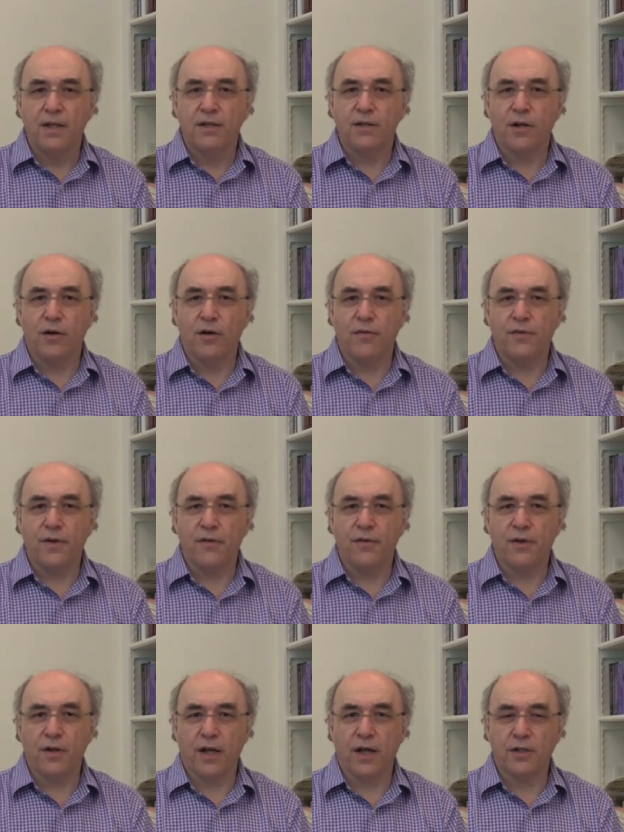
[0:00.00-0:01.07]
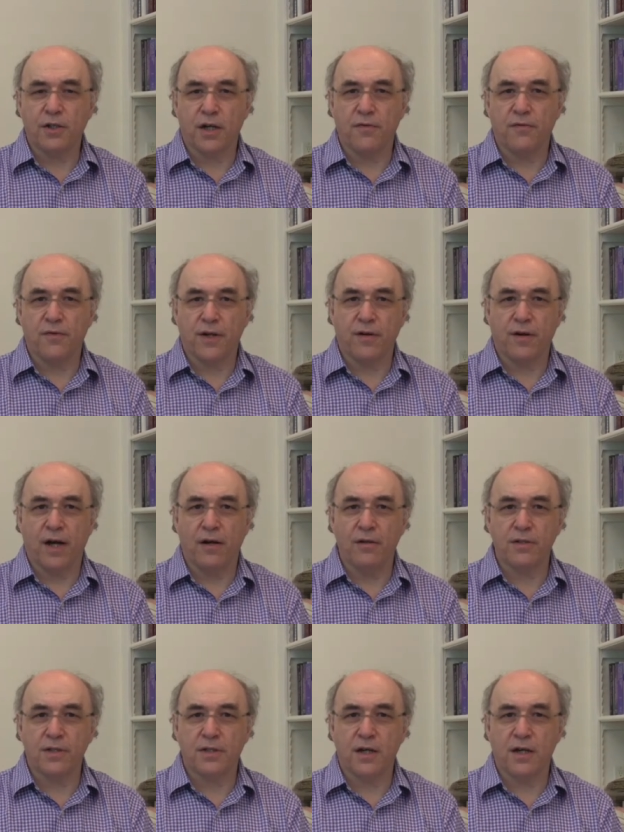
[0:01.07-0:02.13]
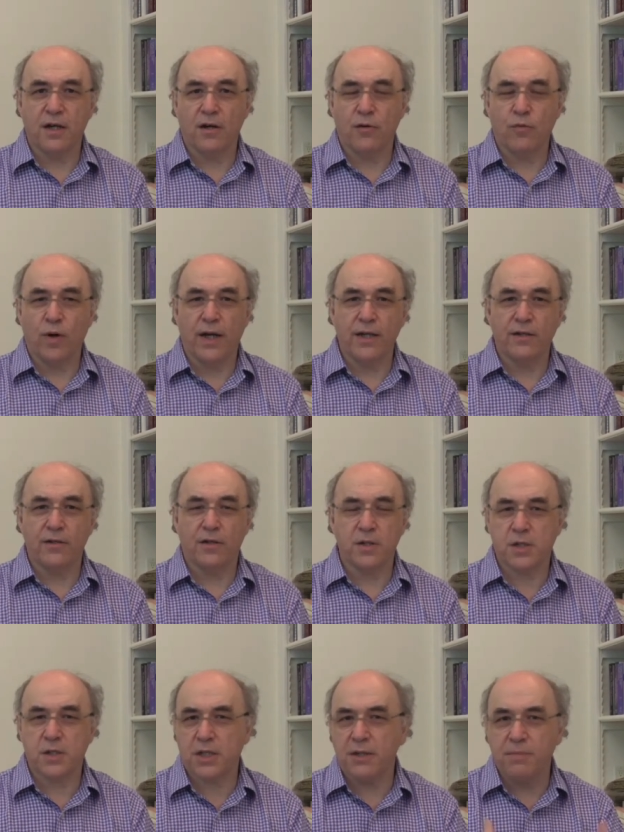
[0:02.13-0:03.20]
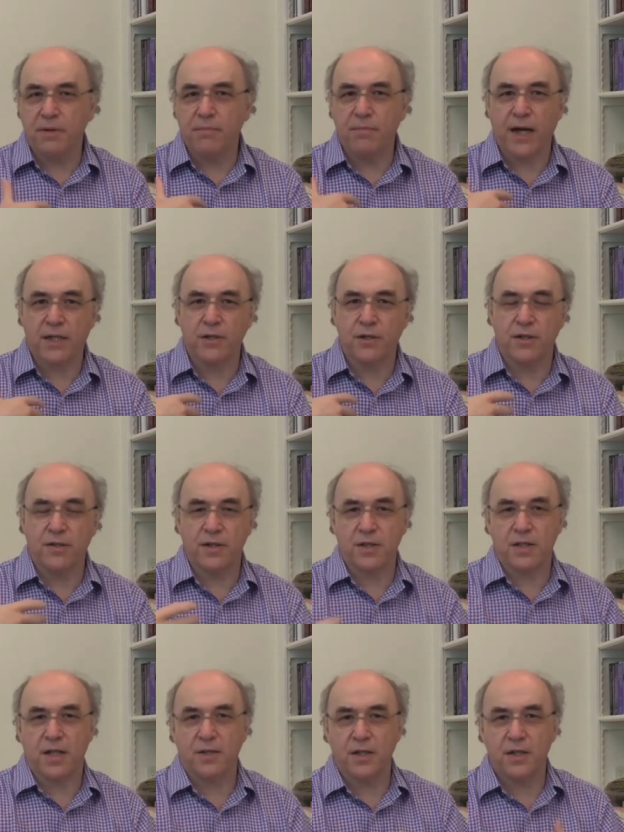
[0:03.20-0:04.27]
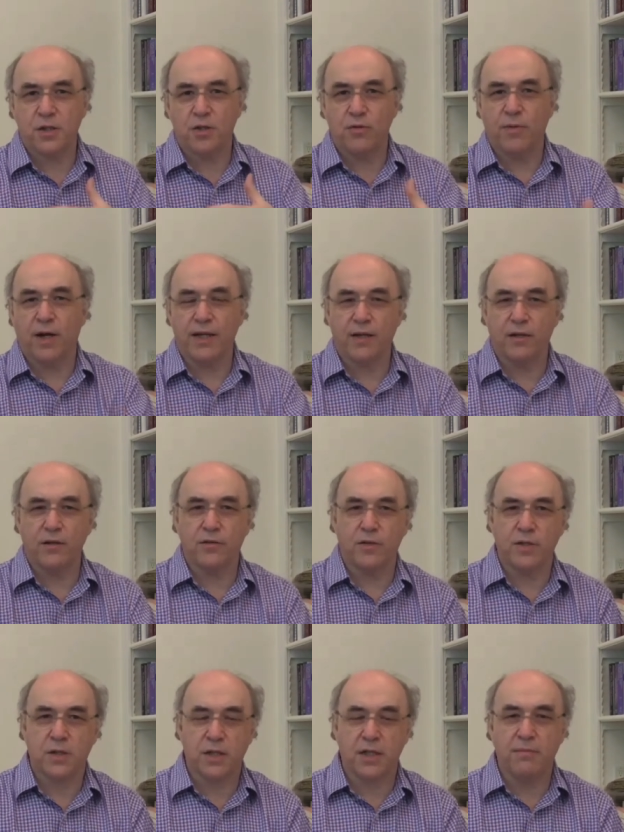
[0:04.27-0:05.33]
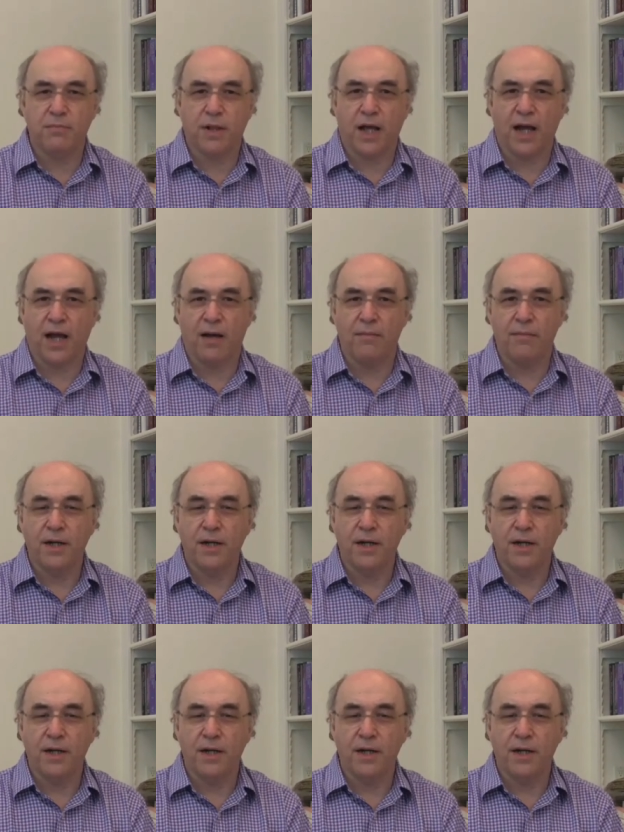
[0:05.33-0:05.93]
you know, if you're like trying to figure out why you're not sleeping better and things like this, you might go to a sleep lab.